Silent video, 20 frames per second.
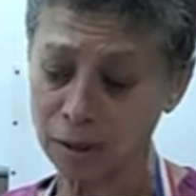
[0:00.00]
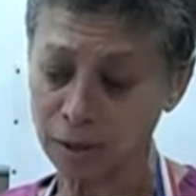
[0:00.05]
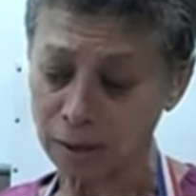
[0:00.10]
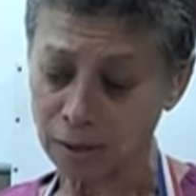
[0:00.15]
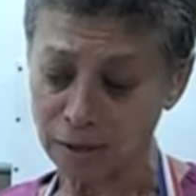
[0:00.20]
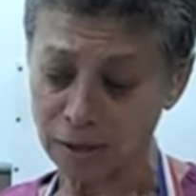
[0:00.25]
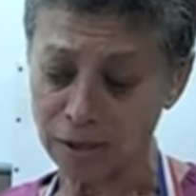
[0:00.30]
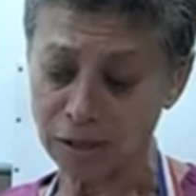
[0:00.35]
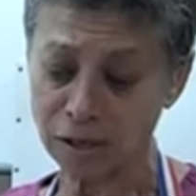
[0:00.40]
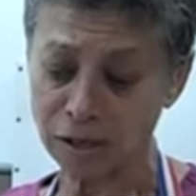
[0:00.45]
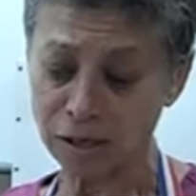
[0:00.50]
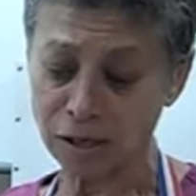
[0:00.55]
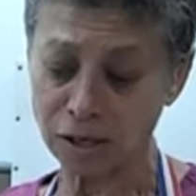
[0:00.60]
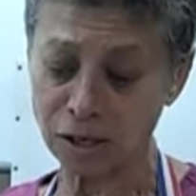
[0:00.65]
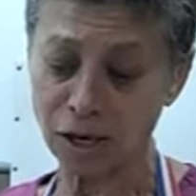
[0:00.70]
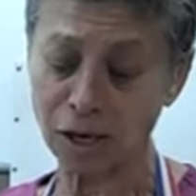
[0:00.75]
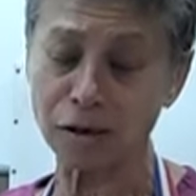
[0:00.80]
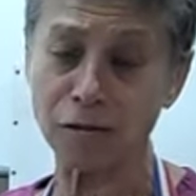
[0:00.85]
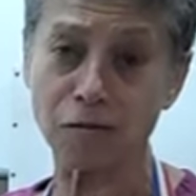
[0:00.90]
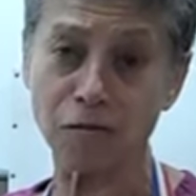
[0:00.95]
This is
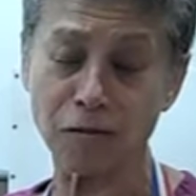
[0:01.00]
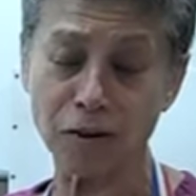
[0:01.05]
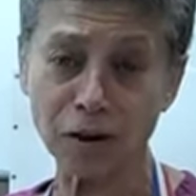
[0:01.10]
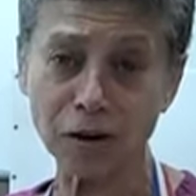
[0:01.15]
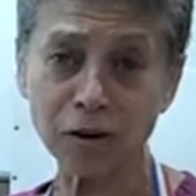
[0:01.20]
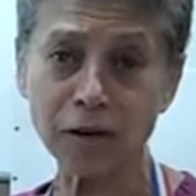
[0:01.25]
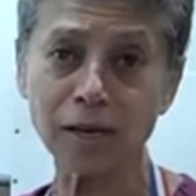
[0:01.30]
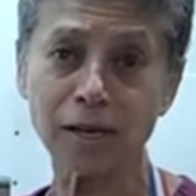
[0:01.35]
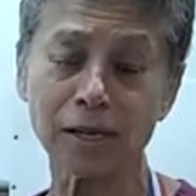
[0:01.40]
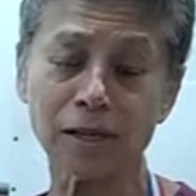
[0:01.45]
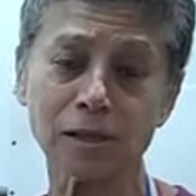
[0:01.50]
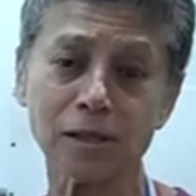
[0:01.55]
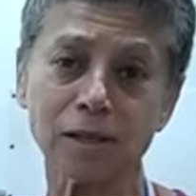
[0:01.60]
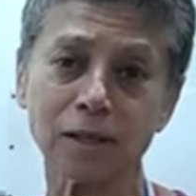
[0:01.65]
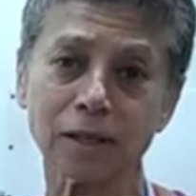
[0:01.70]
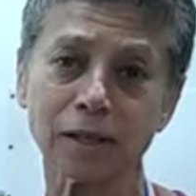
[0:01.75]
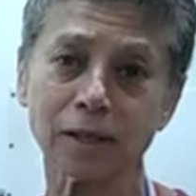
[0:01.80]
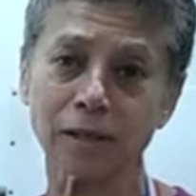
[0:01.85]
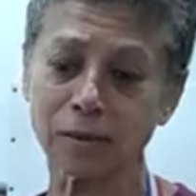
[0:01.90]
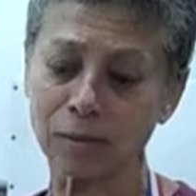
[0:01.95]
done very
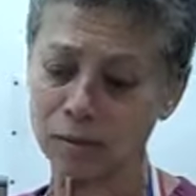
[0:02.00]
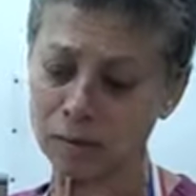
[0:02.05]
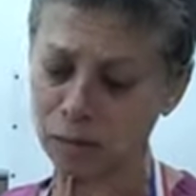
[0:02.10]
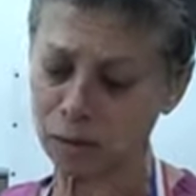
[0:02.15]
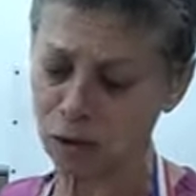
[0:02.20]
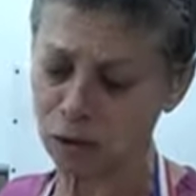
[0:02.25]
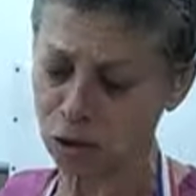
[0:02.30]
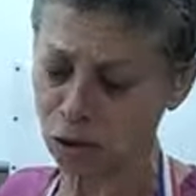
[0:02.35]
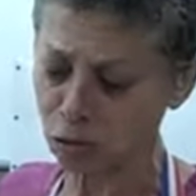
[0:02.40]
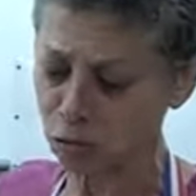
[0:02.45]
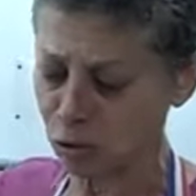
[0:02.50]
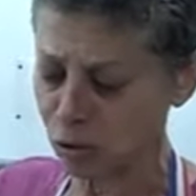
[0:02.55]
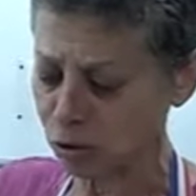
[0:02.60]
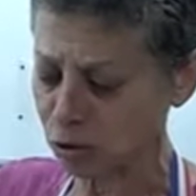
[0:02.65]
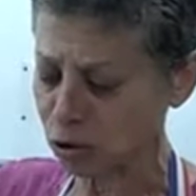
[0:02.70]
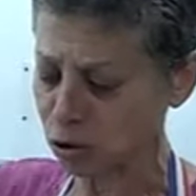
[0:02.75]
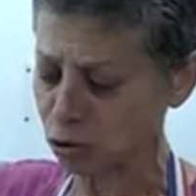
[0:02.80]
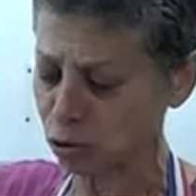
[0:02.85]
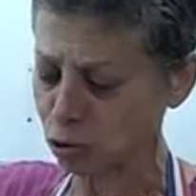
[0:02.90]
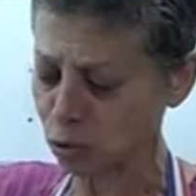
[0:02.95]
easily with a scroll
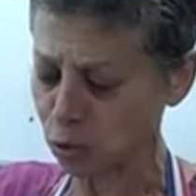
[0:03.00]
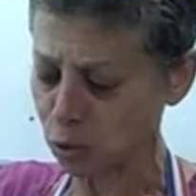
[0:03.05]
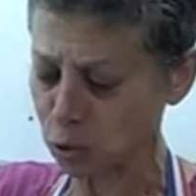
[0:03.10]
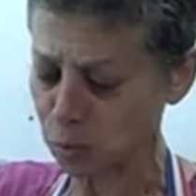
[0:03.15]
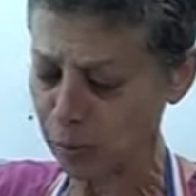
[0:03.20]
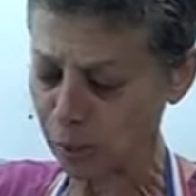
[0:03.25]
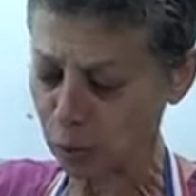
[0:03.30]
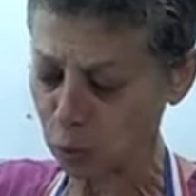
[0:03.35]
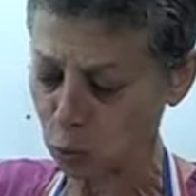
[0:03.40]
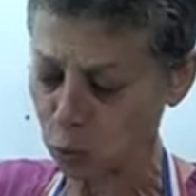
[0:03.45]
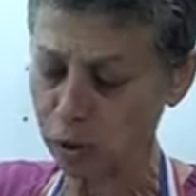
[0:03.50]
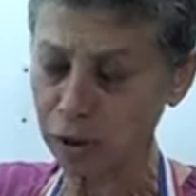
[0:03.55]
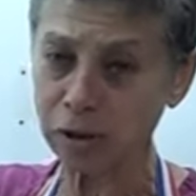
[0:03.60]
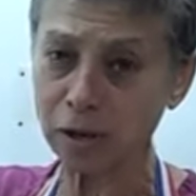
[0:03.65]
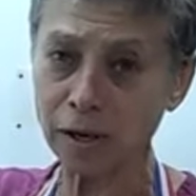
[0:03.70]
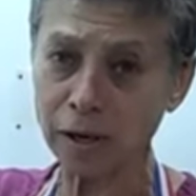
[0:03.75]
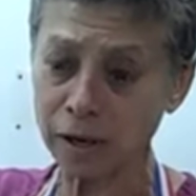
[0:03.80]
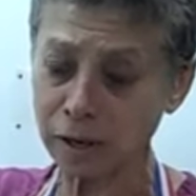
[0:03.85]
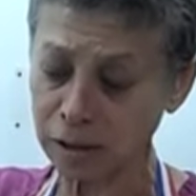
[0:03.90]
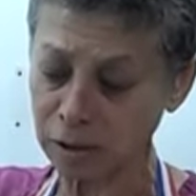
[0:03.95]
saw where you make one
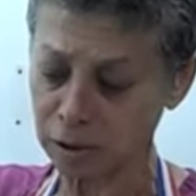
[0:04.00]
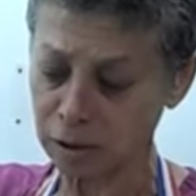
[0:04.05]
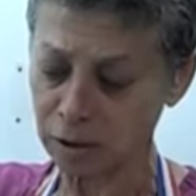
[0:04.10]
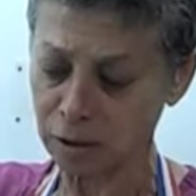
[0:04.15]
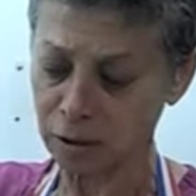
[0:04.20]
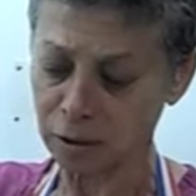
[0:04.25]
cut,